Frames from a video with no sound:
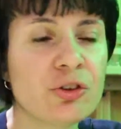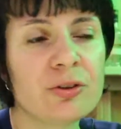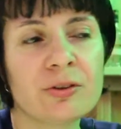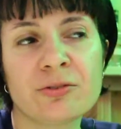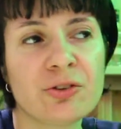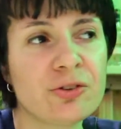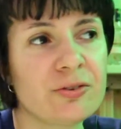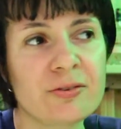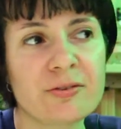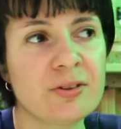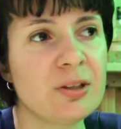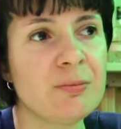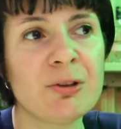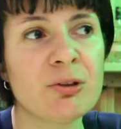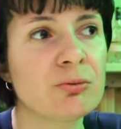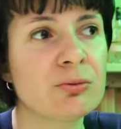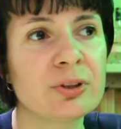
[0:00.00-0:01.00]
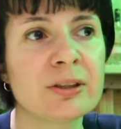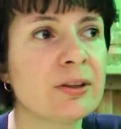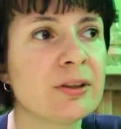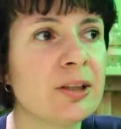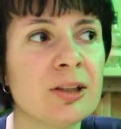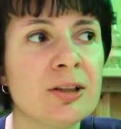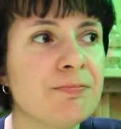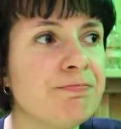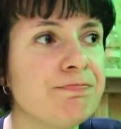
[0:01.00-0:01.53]
just seeming
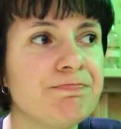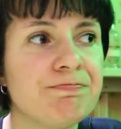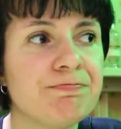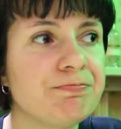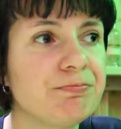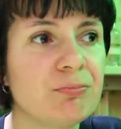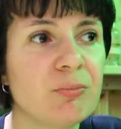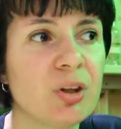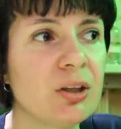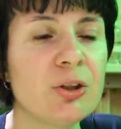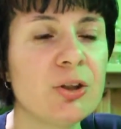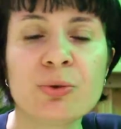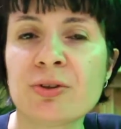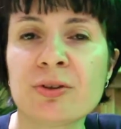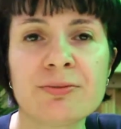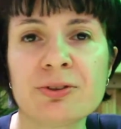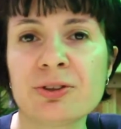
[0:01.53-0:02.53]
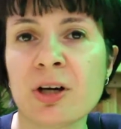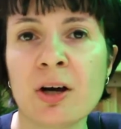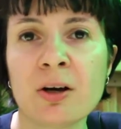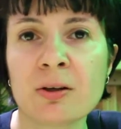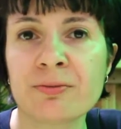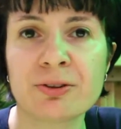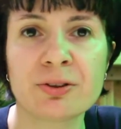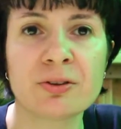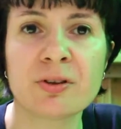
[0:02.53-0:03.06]
really using
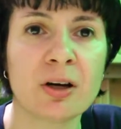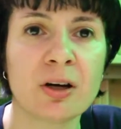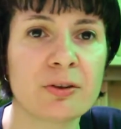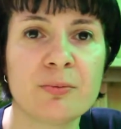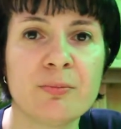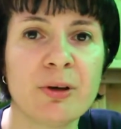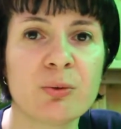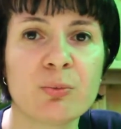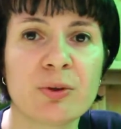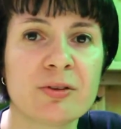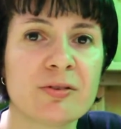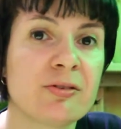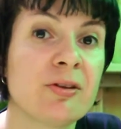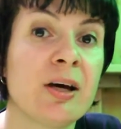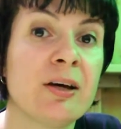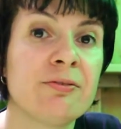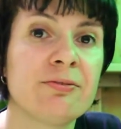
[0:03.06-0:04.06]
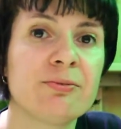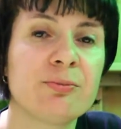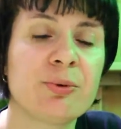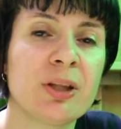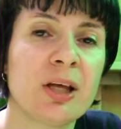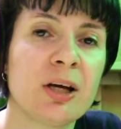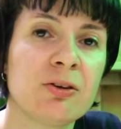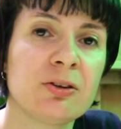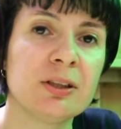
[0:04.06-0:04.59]
photography to document one's life
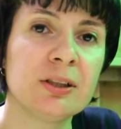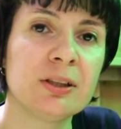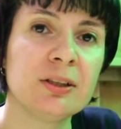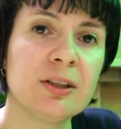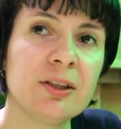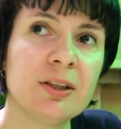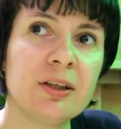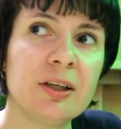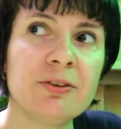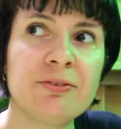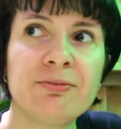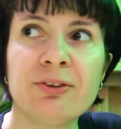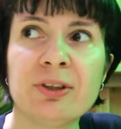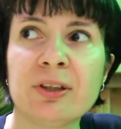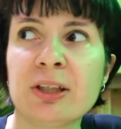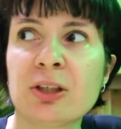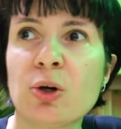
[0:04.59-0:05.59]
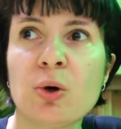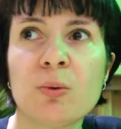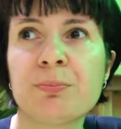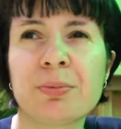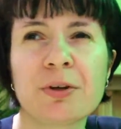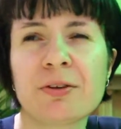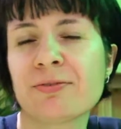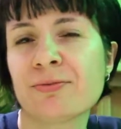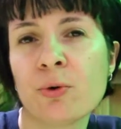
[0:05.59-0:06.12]
without it feeling
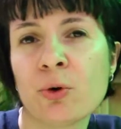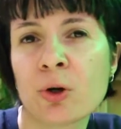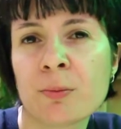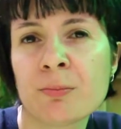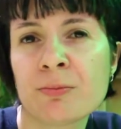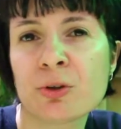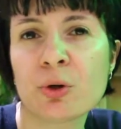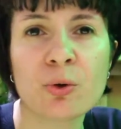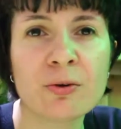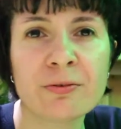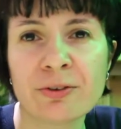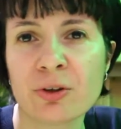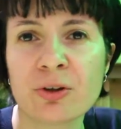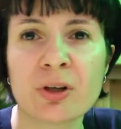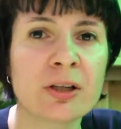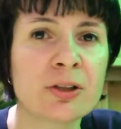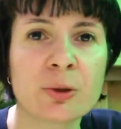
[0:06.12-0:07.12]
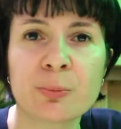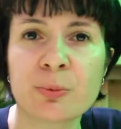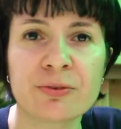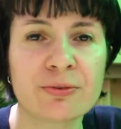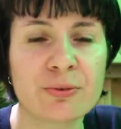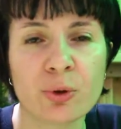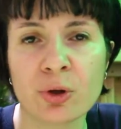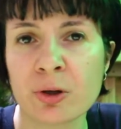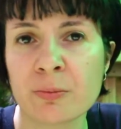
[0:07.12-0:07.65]
performed over,
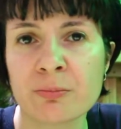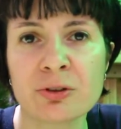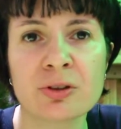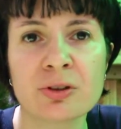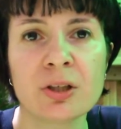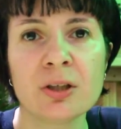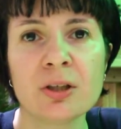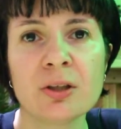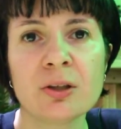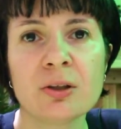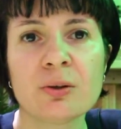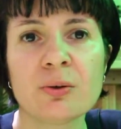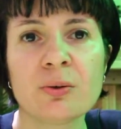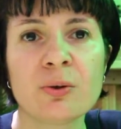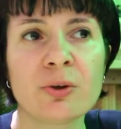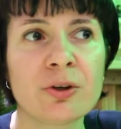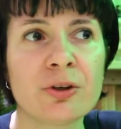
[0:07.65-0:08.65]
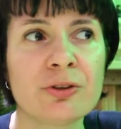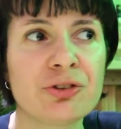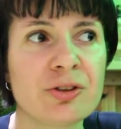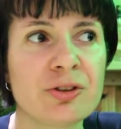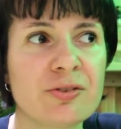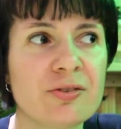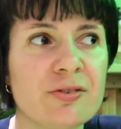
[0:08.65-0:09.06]
underperformed, or just